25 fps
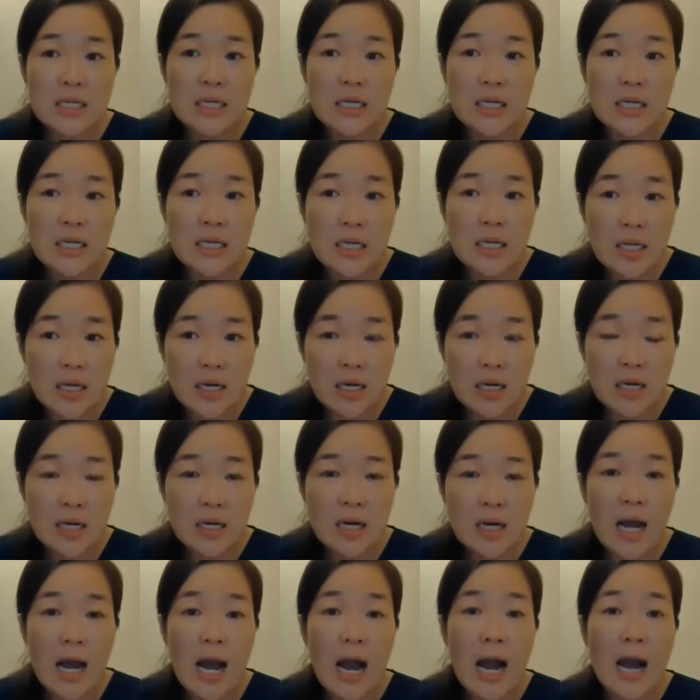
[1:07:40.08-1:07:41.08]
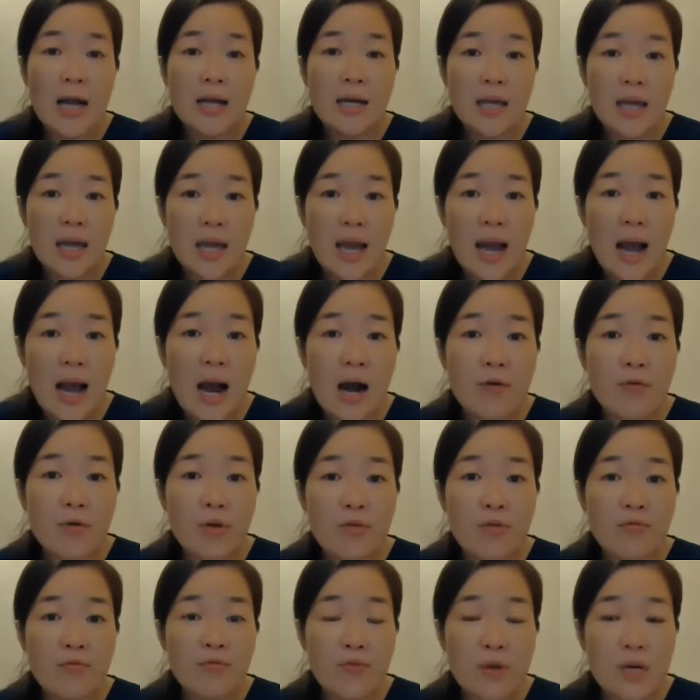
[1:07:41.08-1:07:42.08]
here, they are
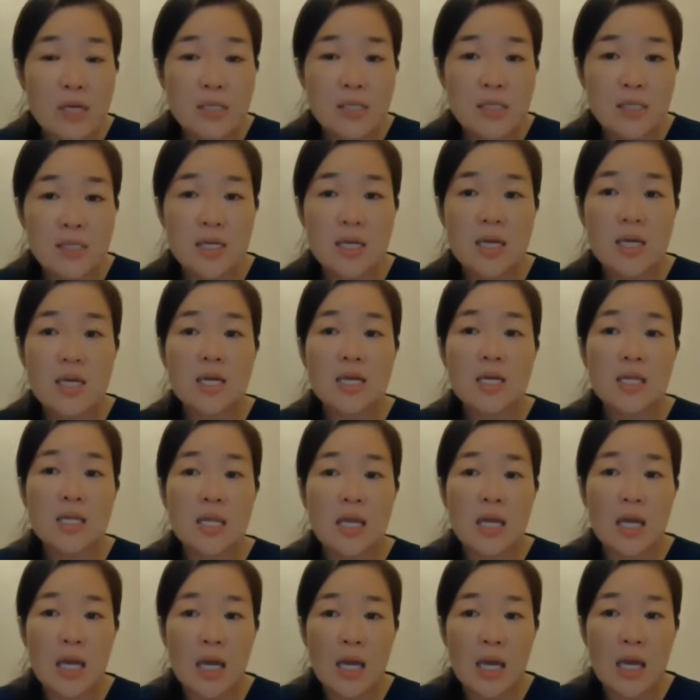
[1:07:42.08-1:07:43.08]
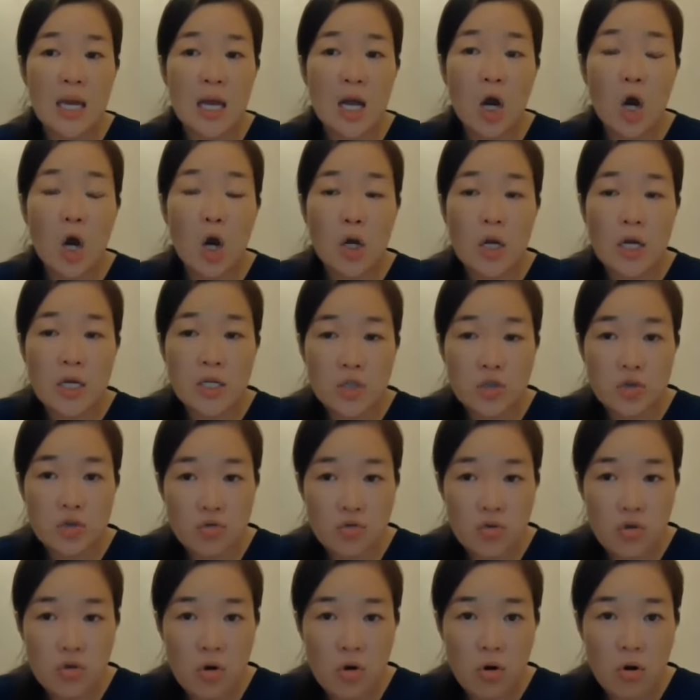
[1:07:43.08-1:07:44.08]
reversing the
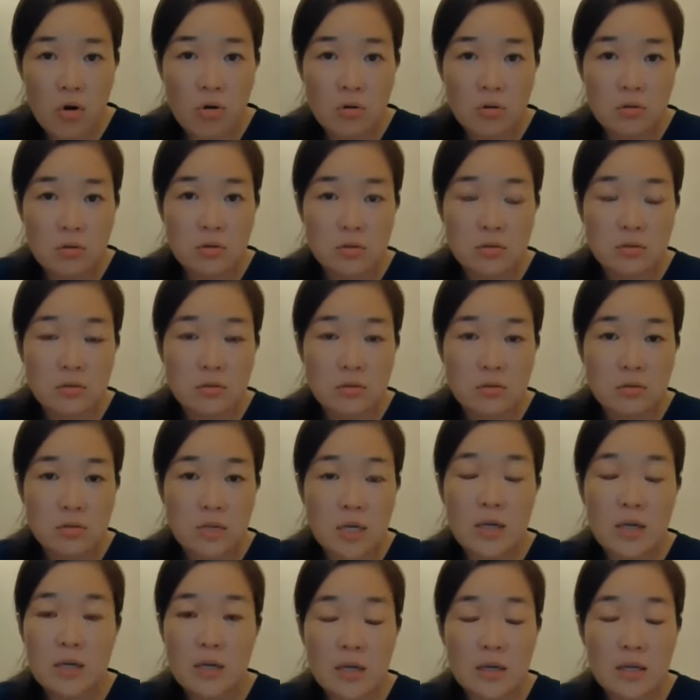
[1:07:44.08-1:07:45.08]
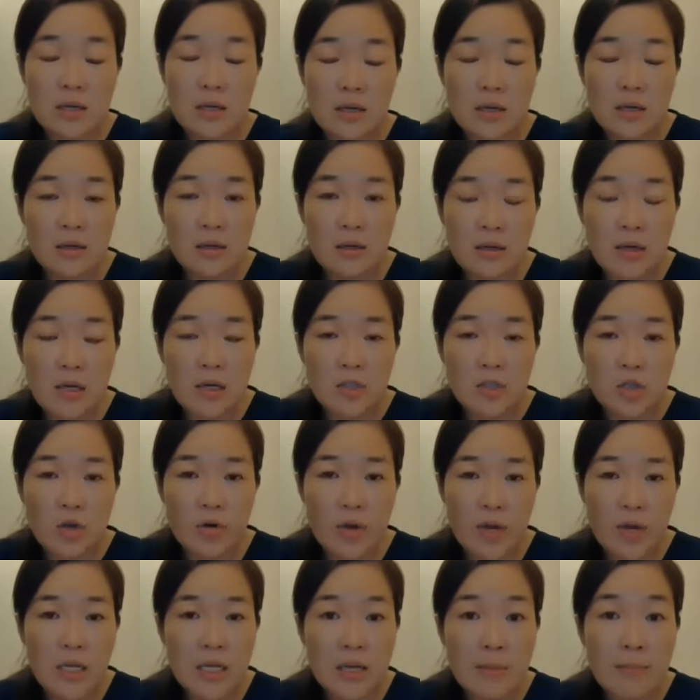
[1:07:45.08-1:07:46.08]
cholesterol, the, the, the uh,
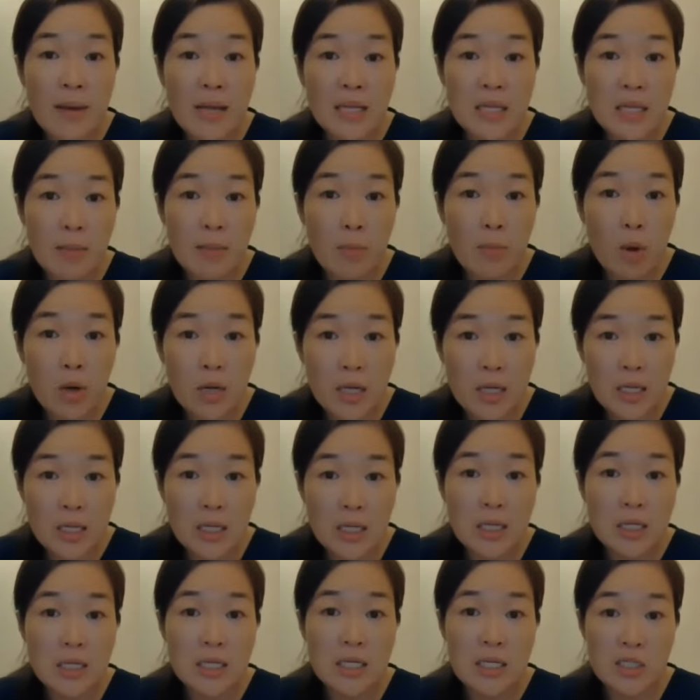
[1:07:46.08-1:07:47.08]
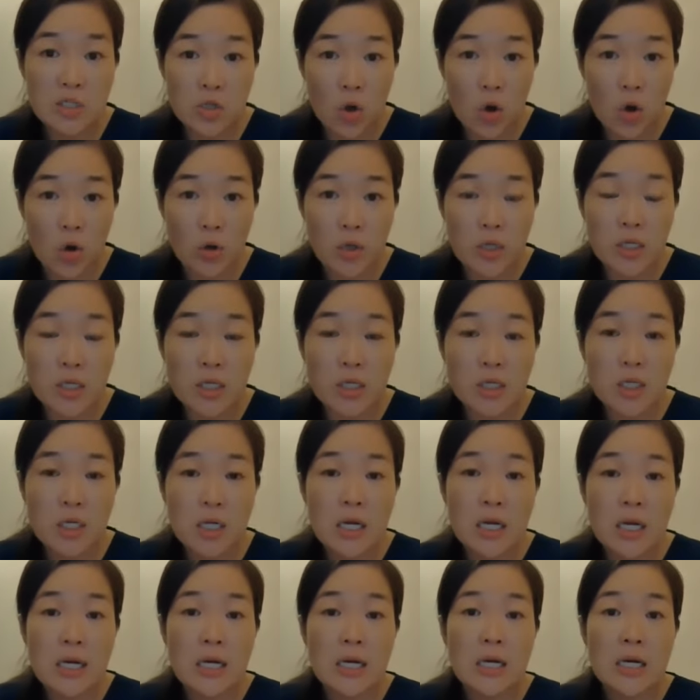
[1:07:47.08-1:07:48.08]
sorry, the metabolic disorder
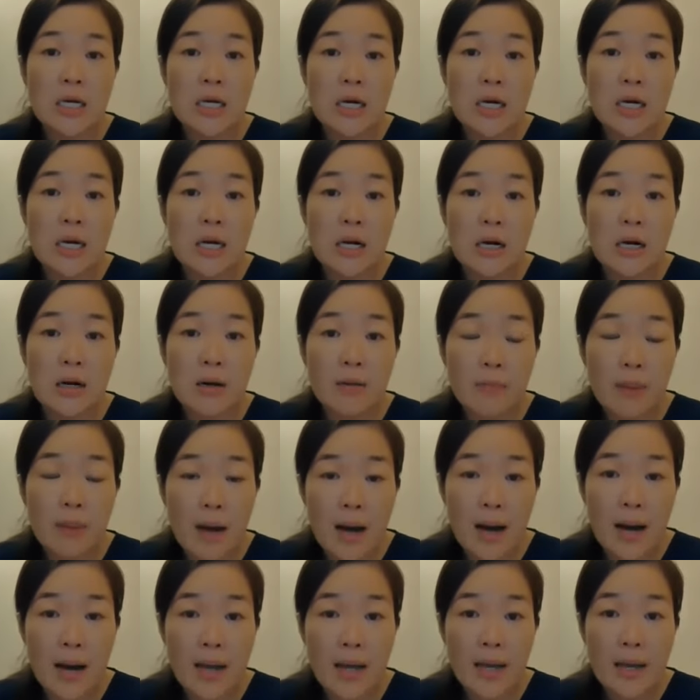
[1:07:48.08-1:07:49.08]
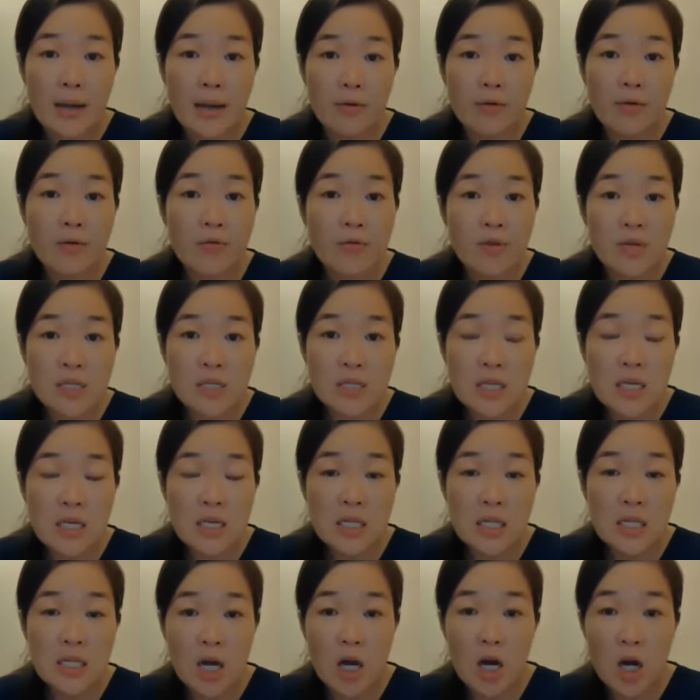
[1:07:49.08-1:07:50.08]
by
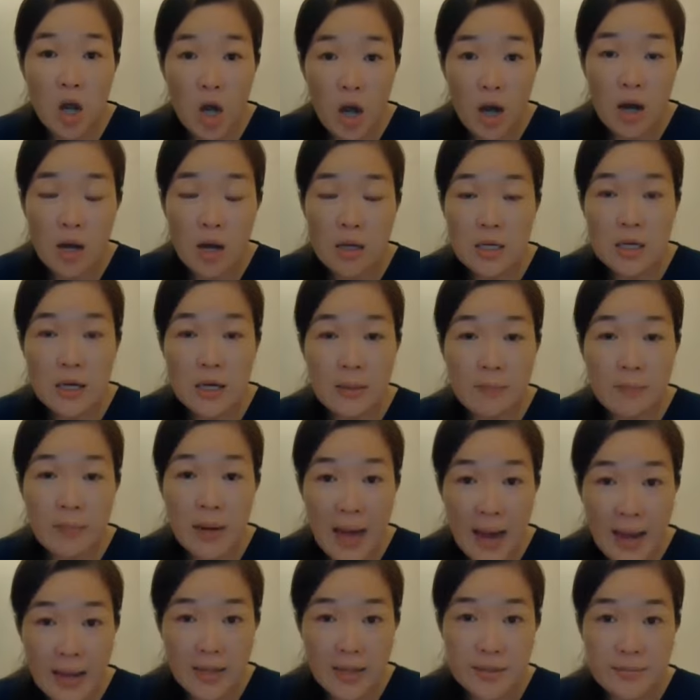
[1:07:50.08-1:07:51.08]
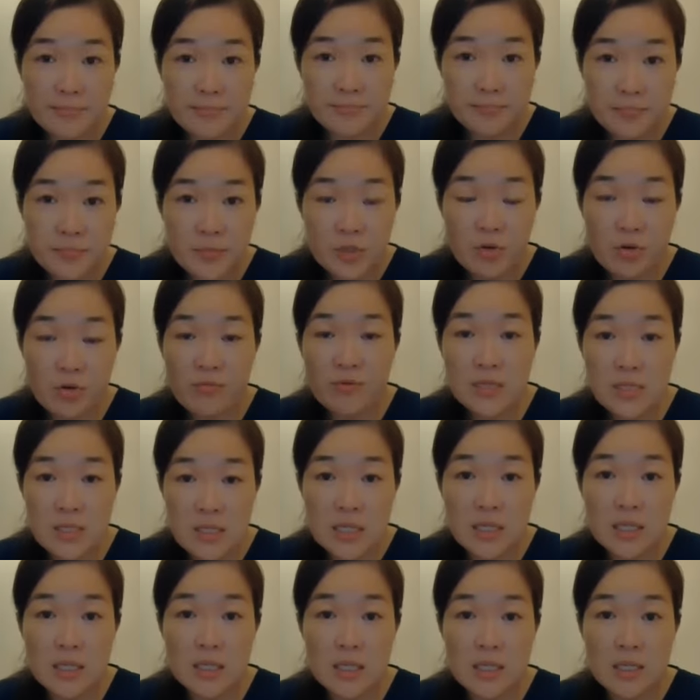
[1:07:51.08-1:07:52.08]
reversing the, uh, the plaque,
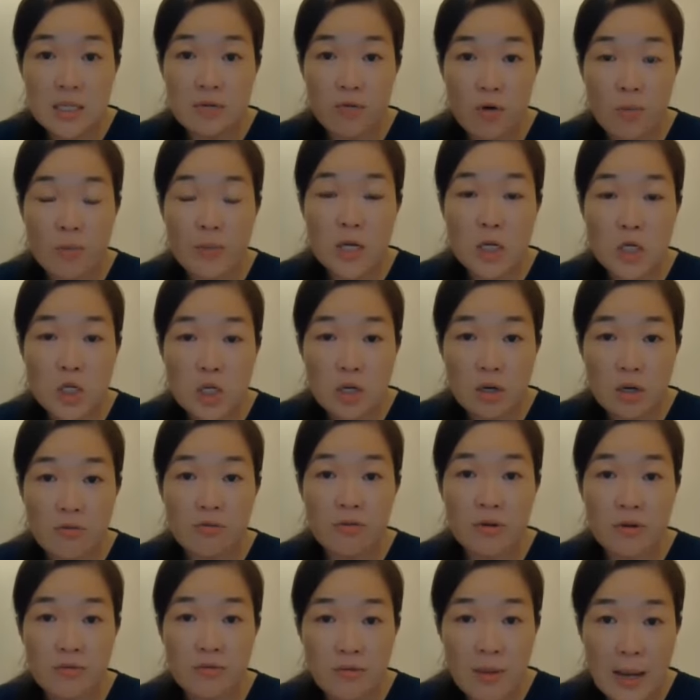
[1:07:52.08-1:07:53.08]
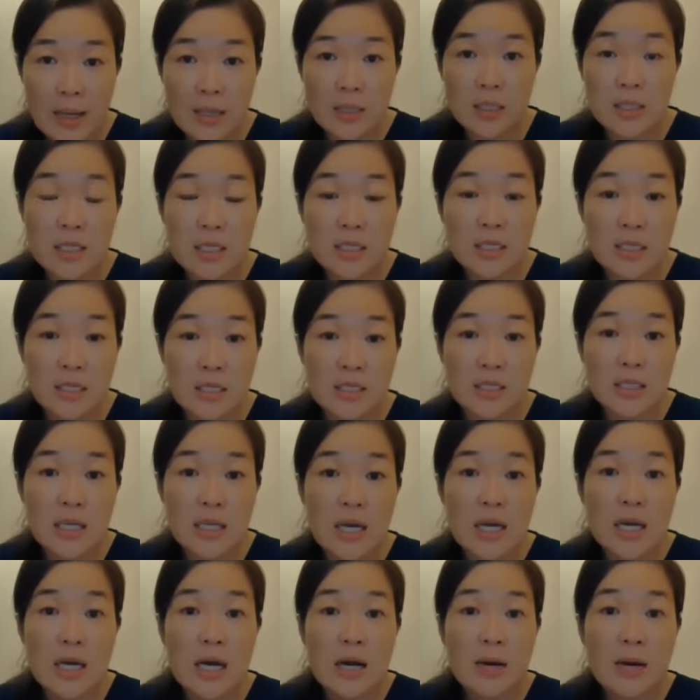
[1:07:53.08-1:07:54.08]
reversing the formation of a plaque. This is
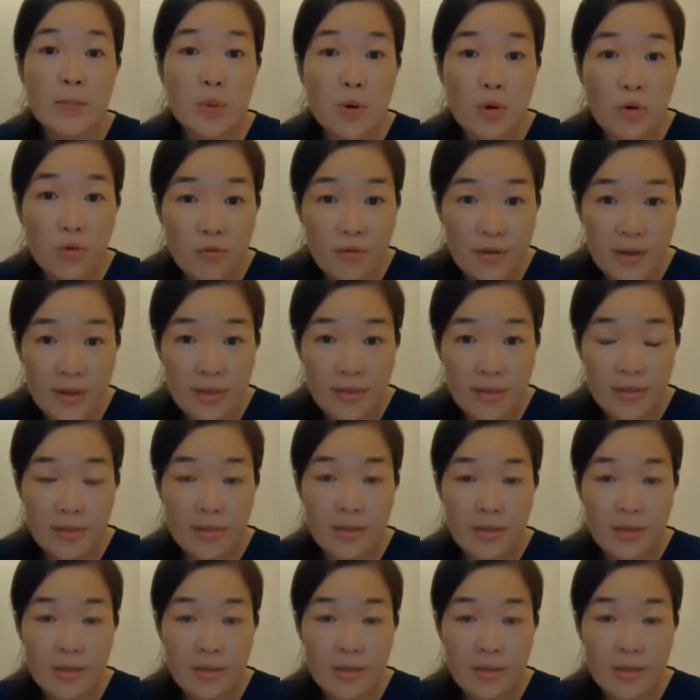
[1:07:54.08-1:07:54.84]
proven